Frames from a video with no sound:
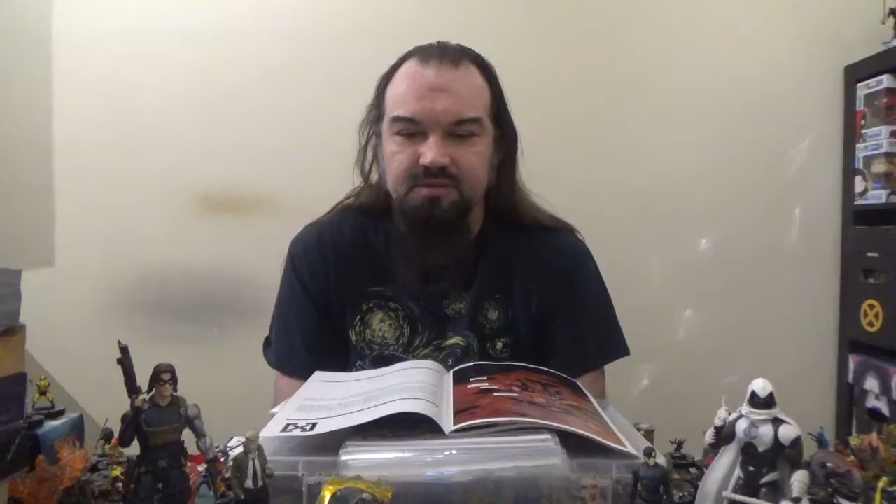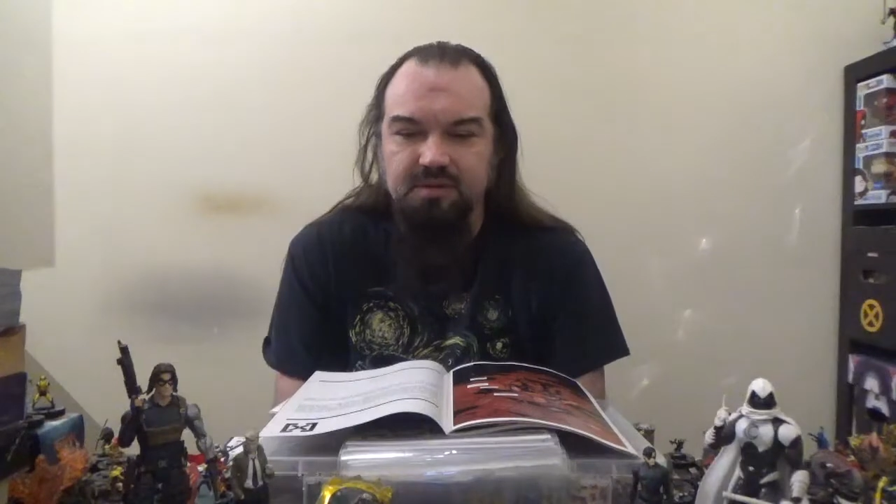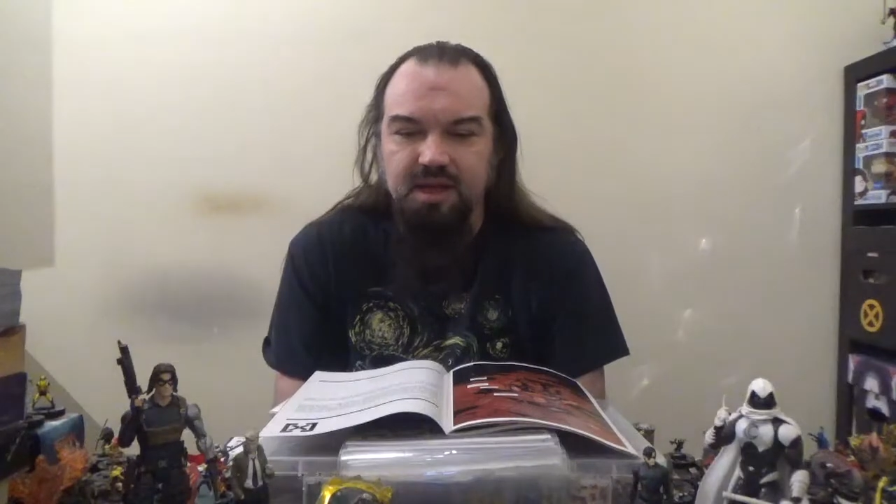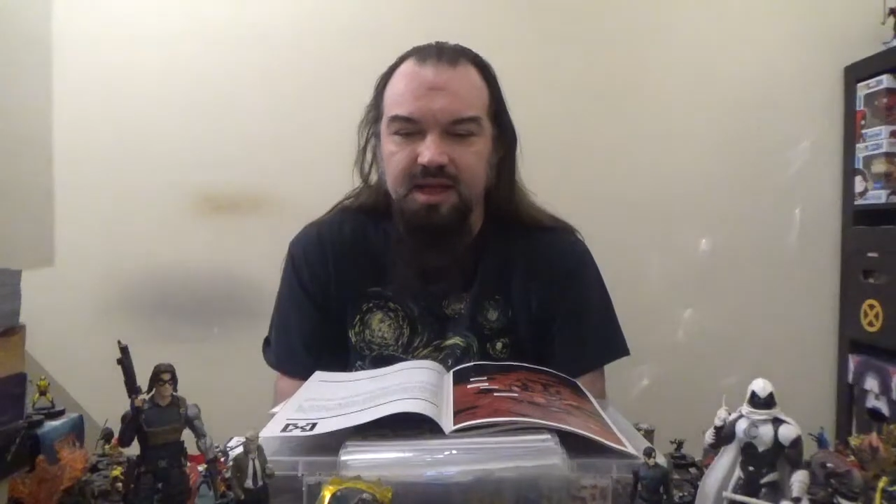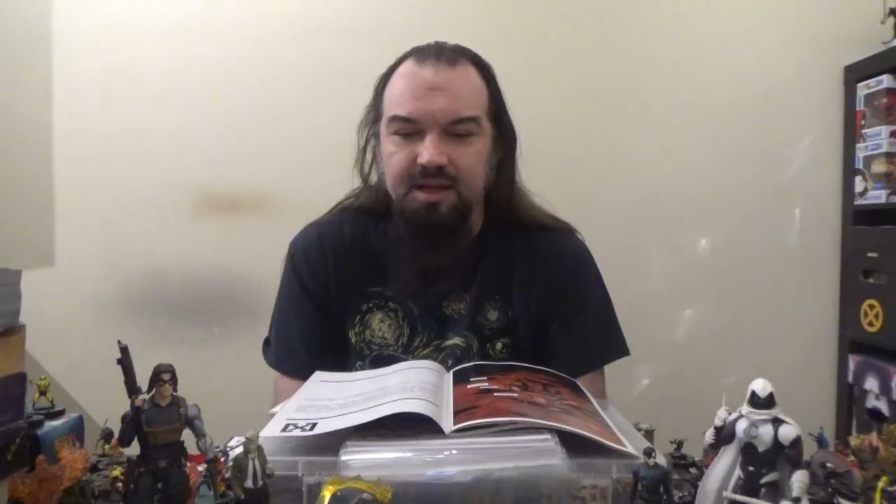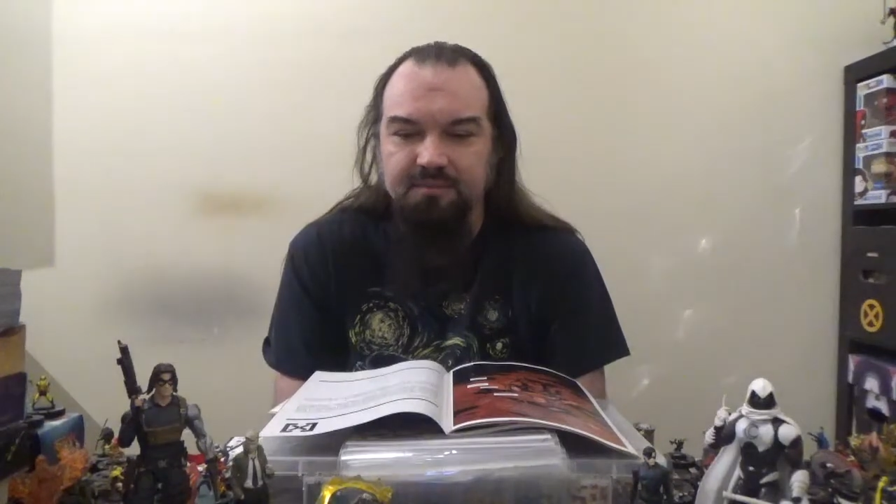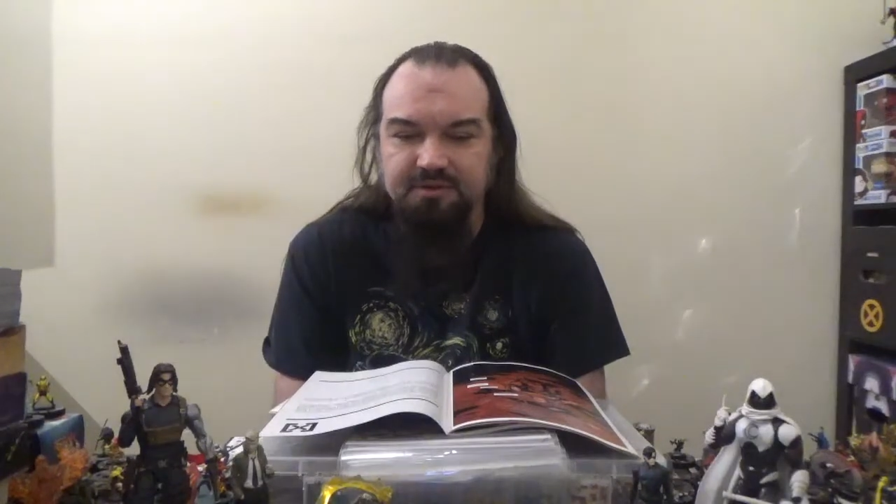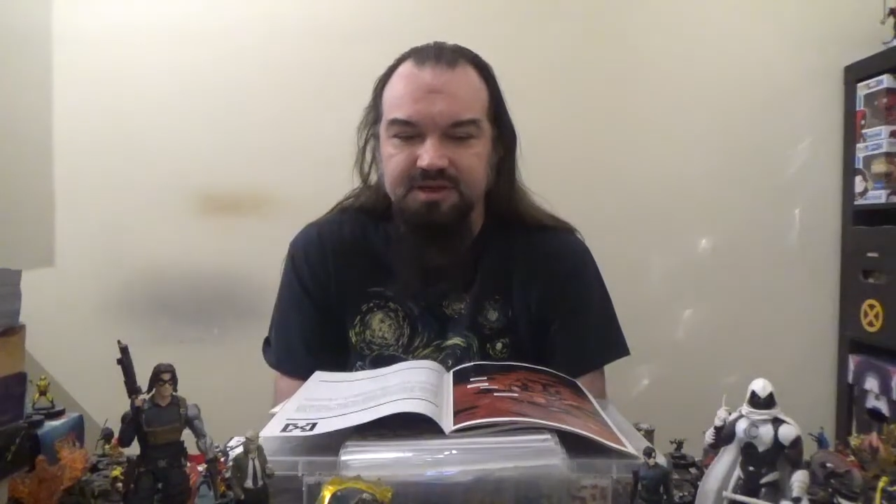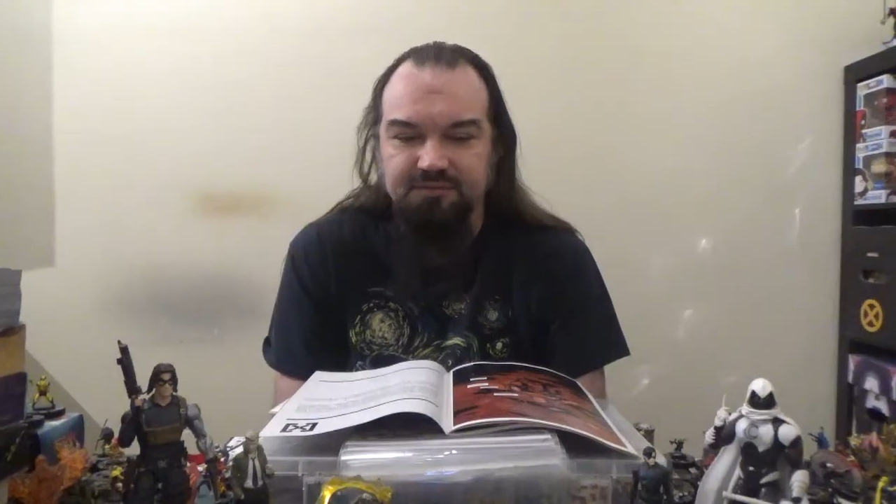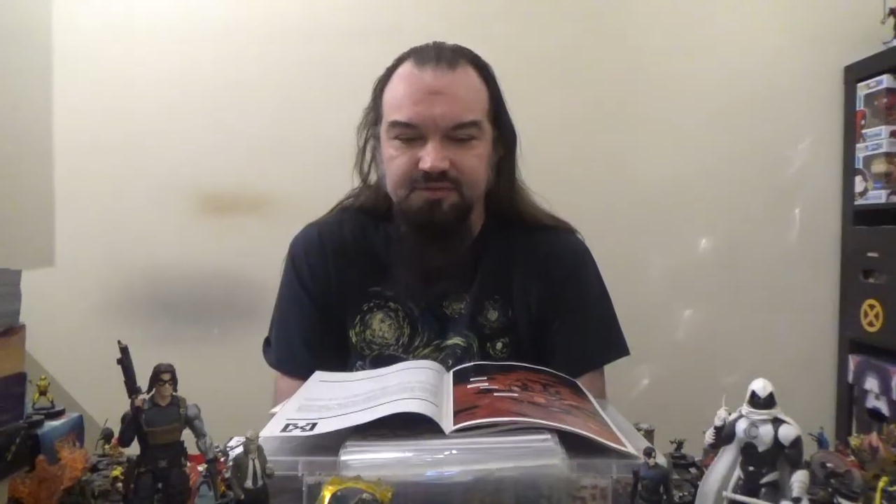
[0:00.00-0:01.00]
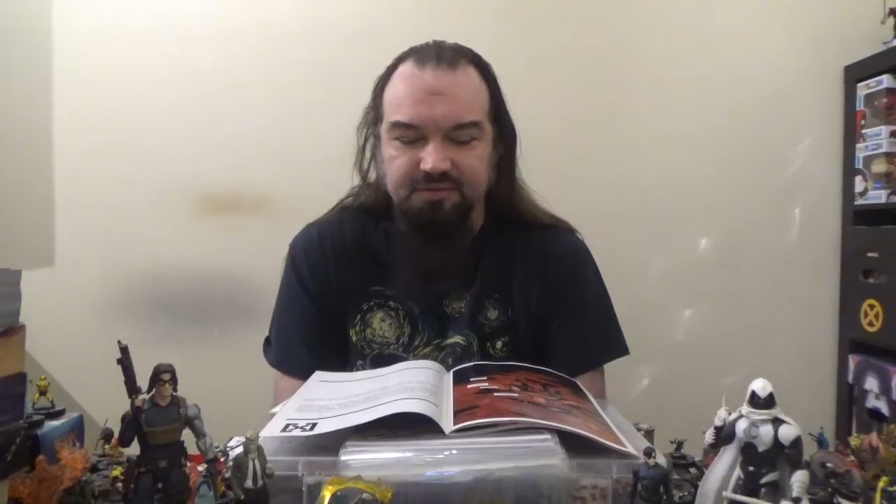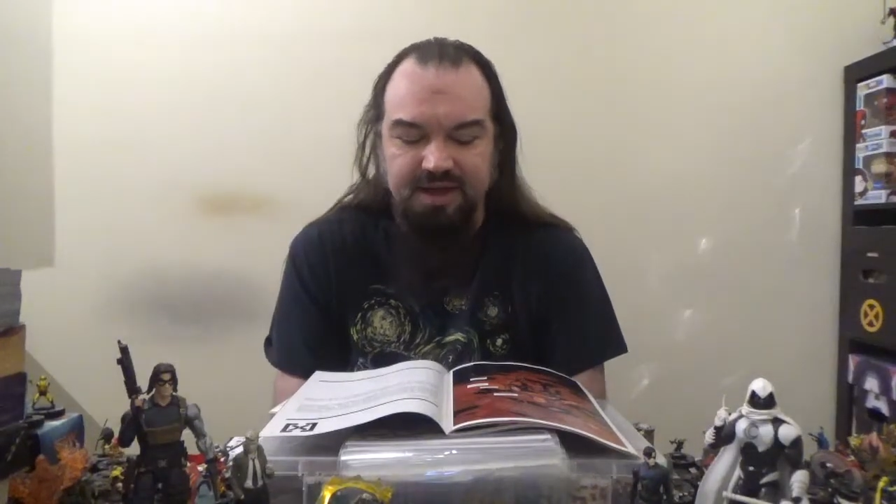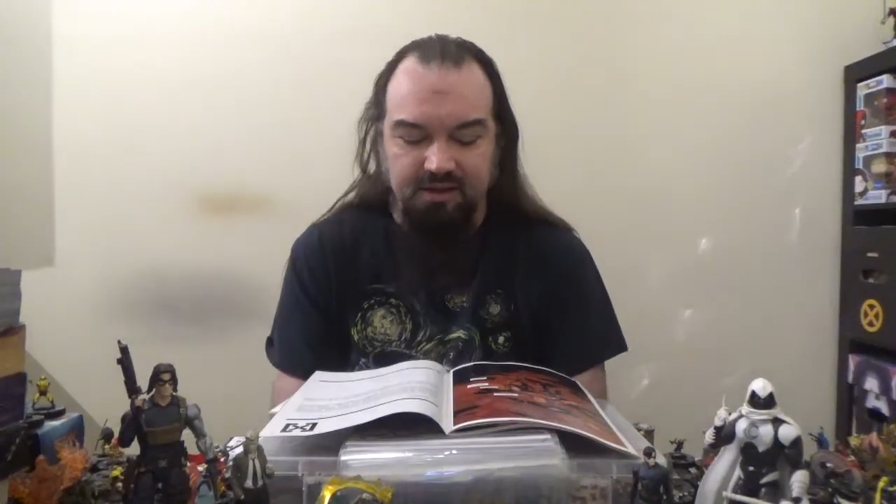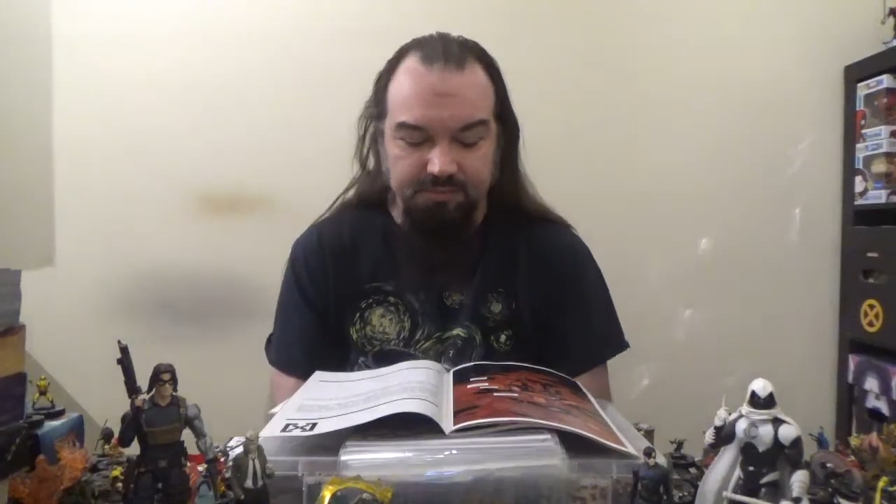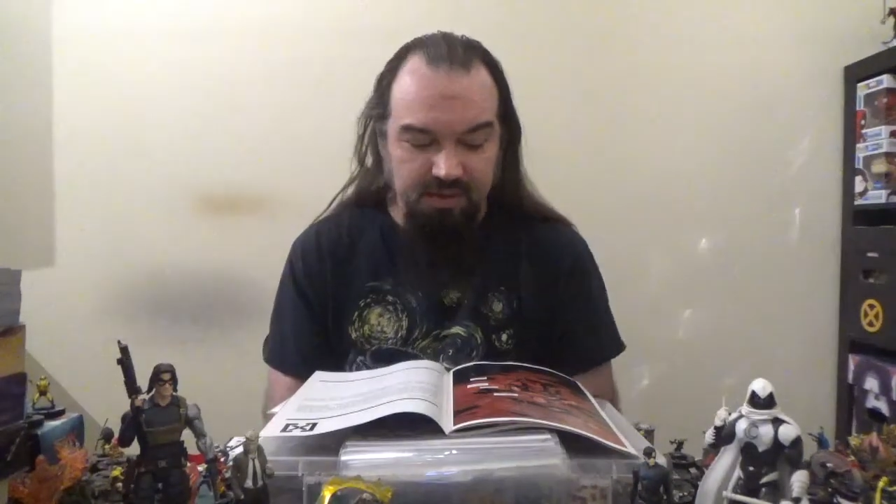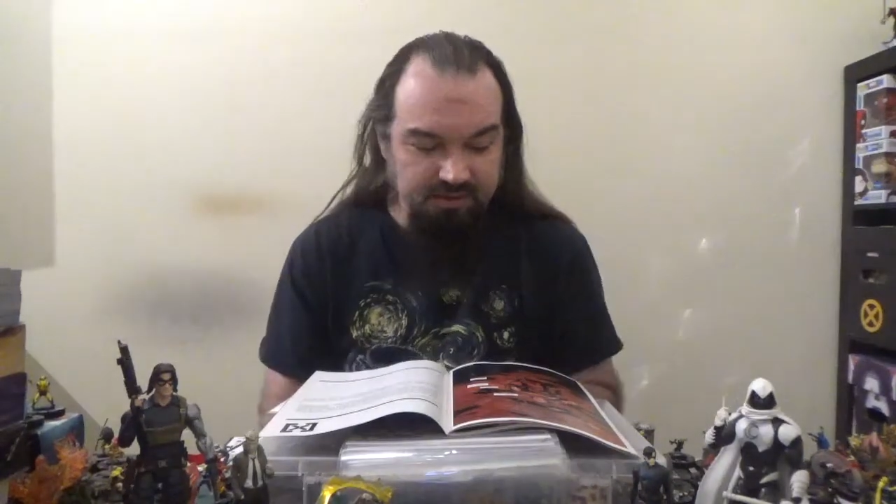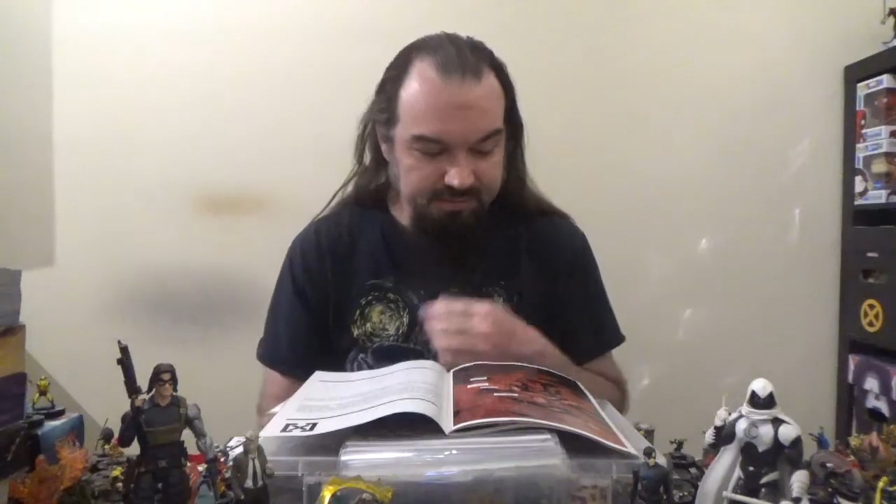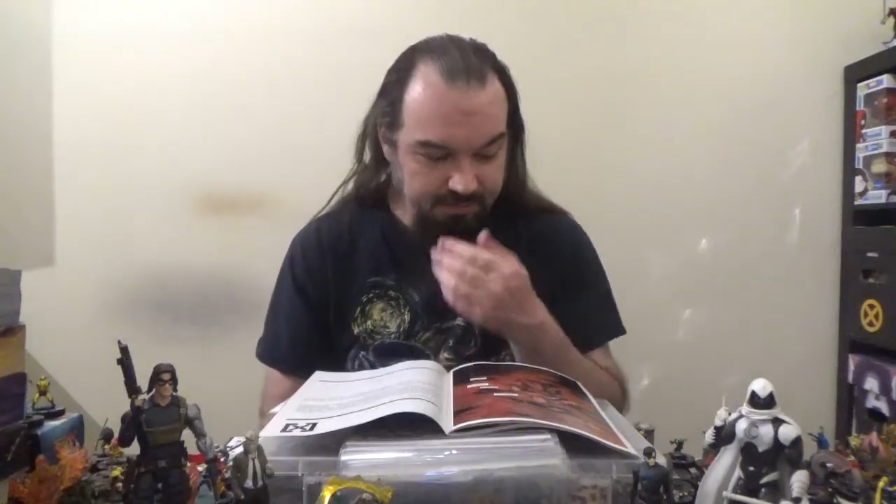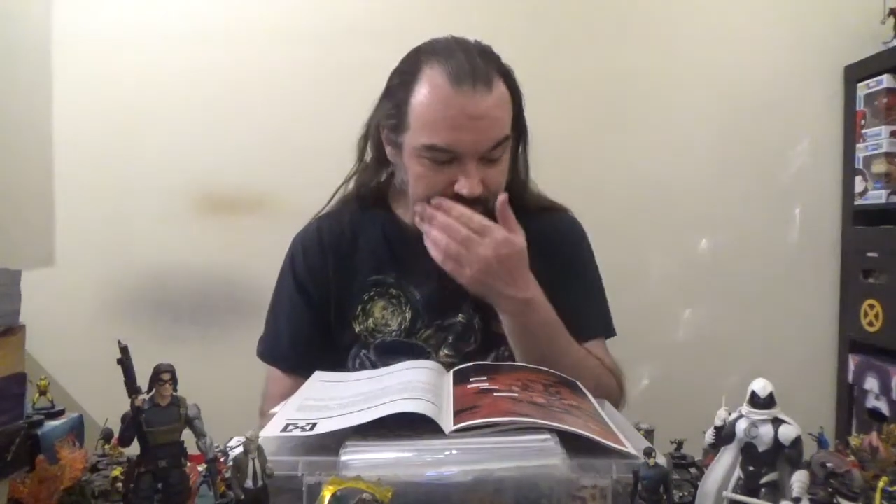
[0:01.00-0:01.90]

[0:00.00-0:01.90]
multiversal counterpart.